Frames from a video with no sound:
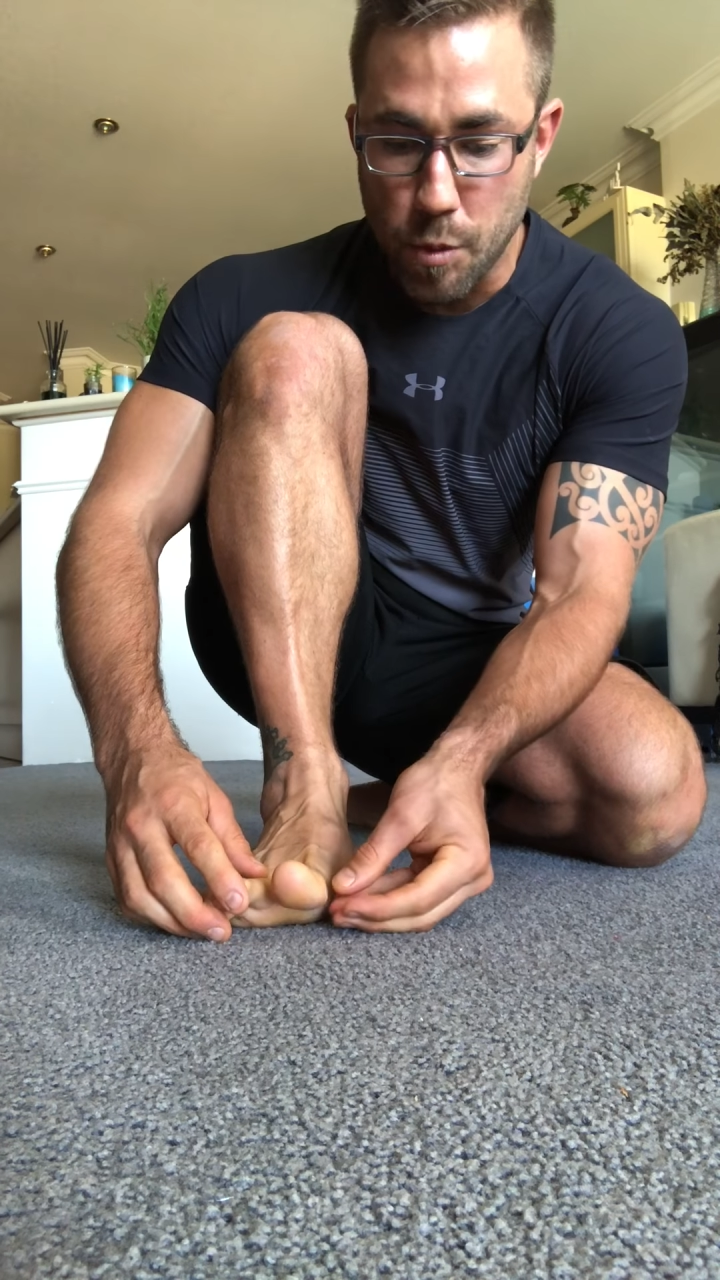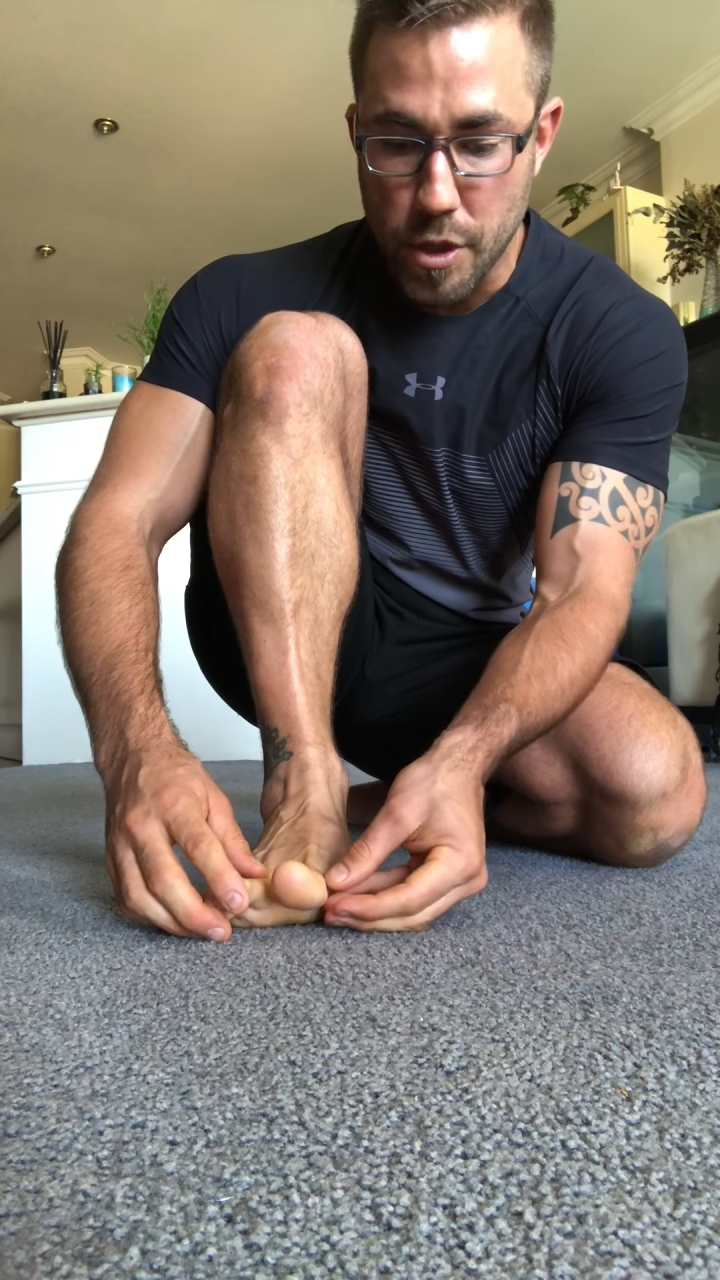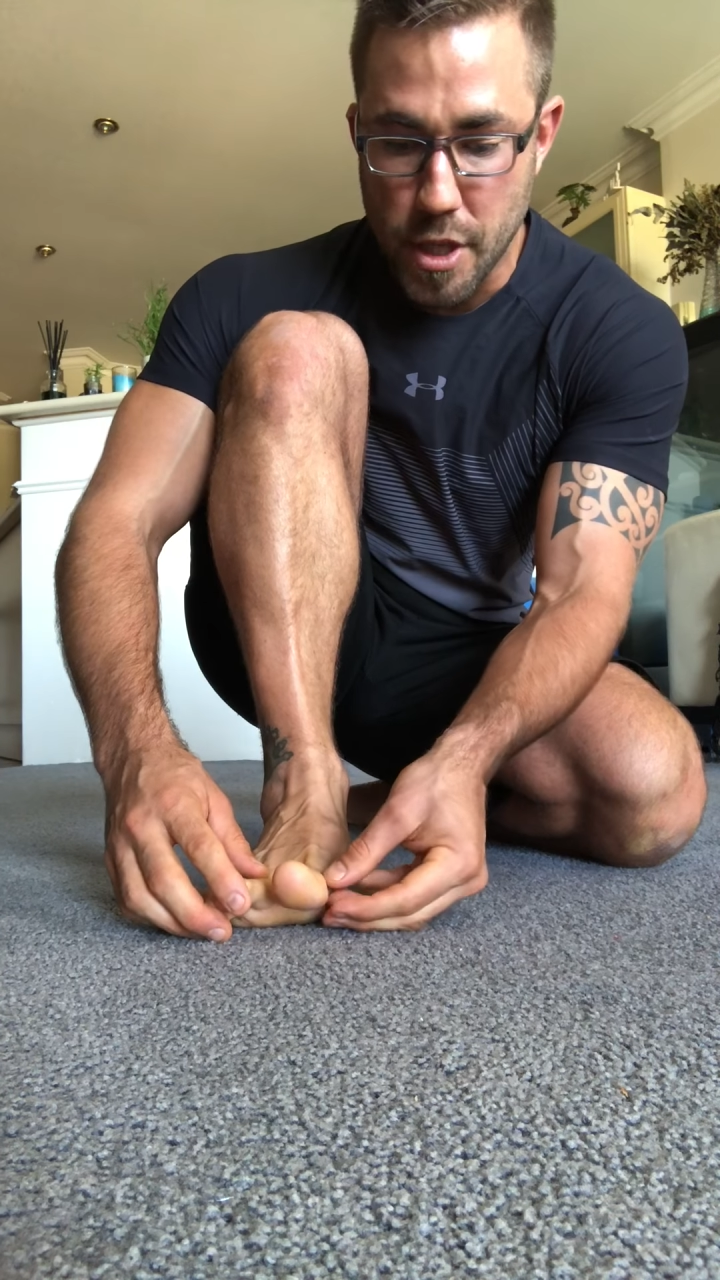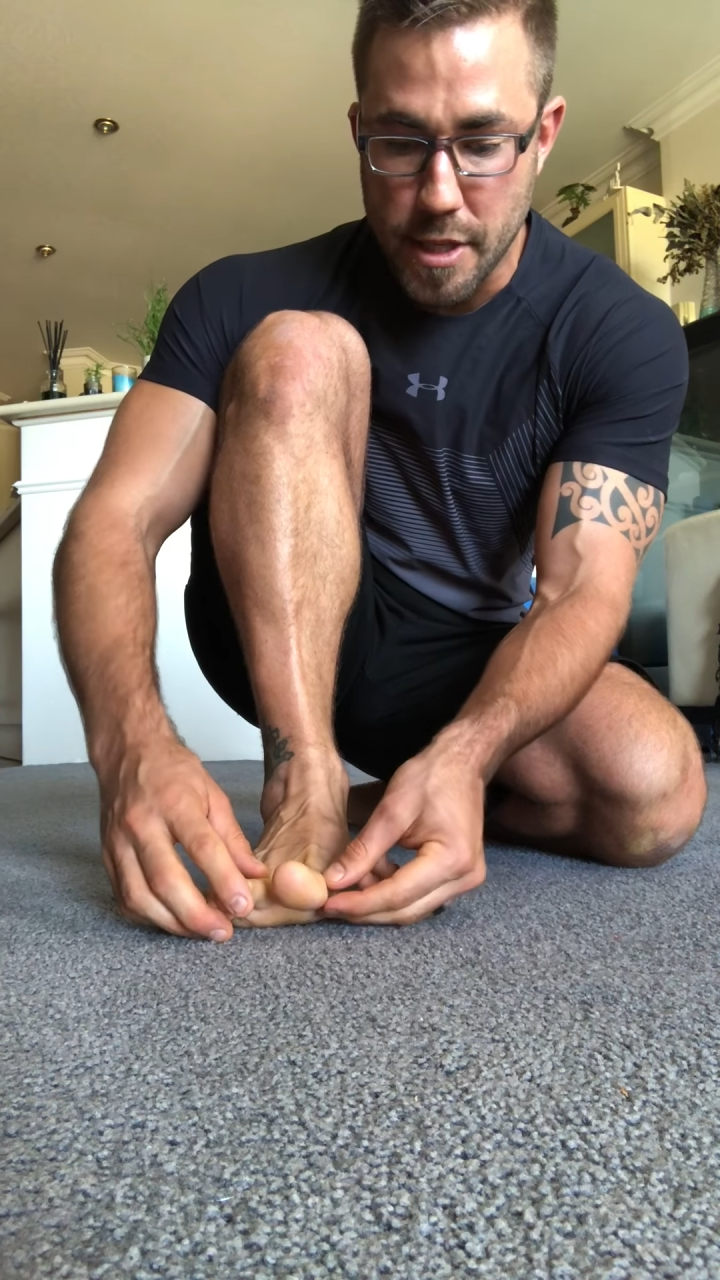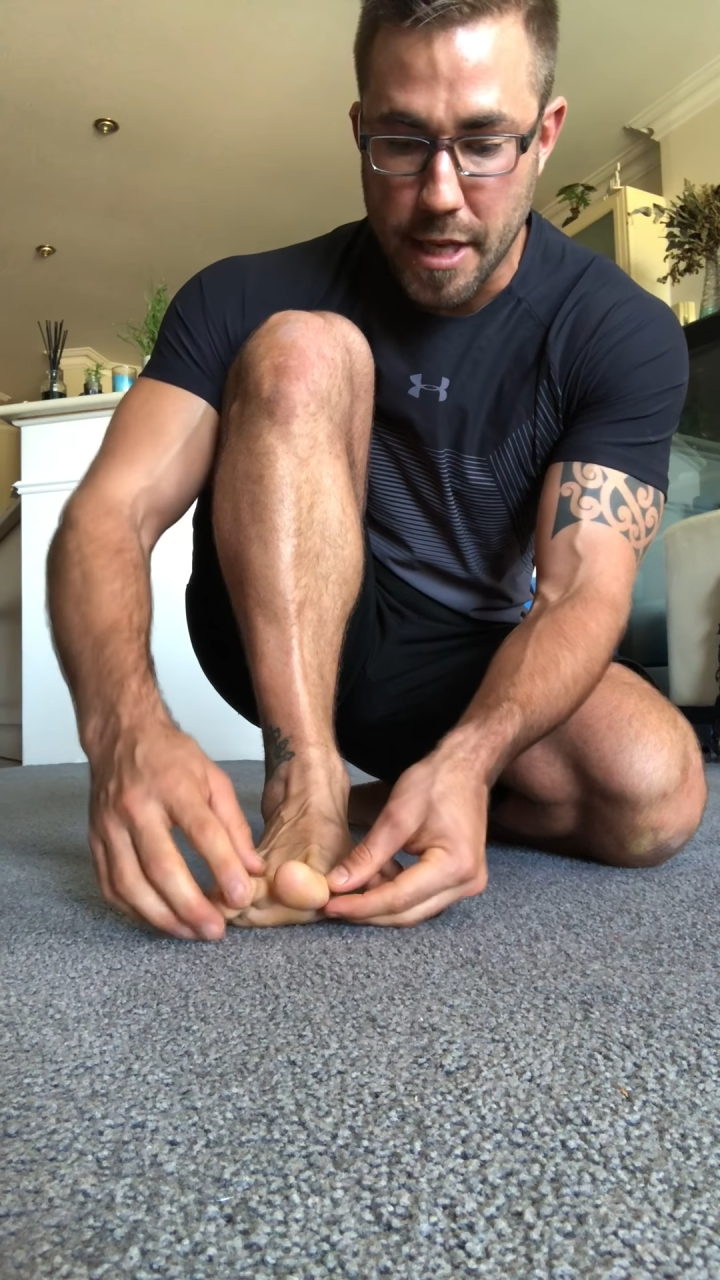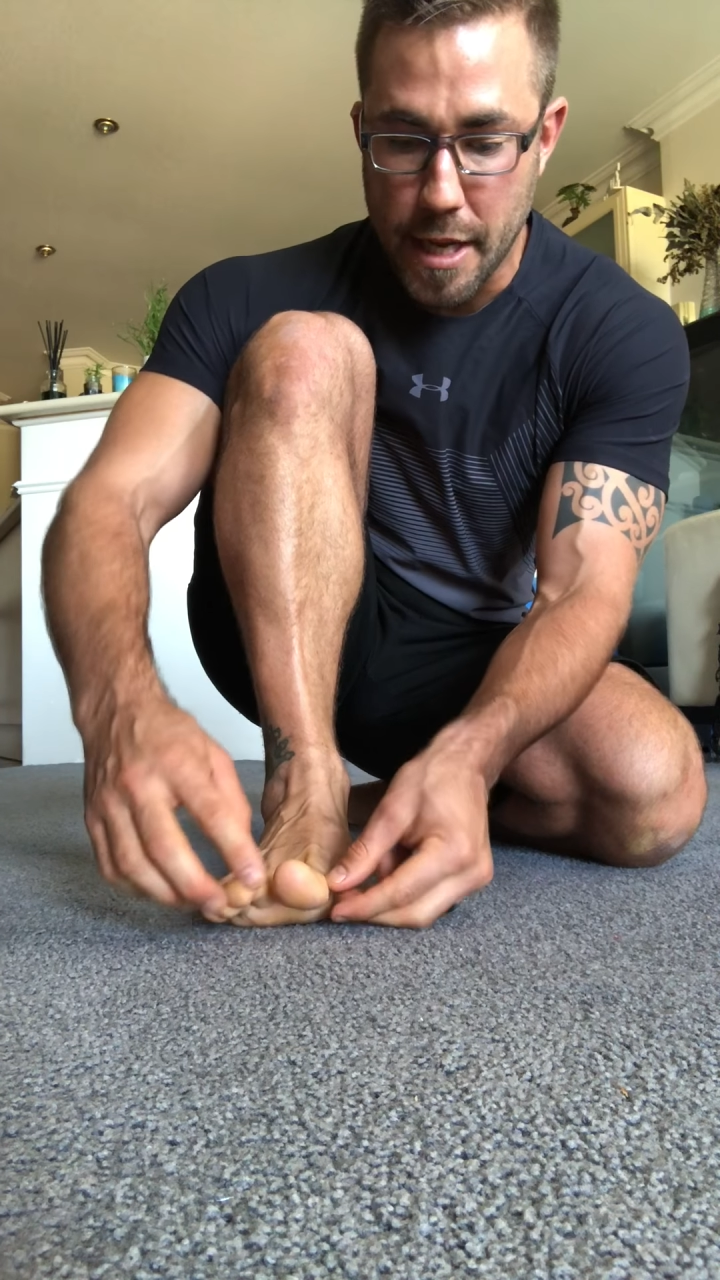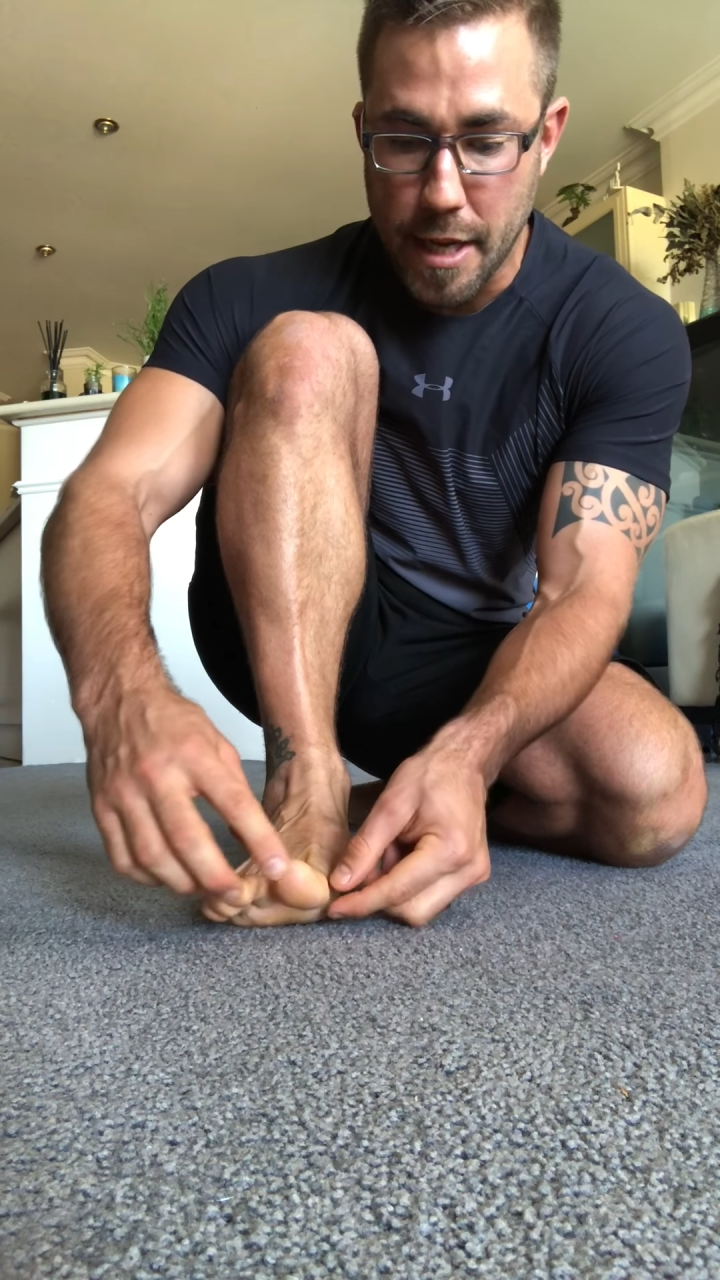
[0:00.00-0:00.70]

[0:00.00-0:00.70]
which is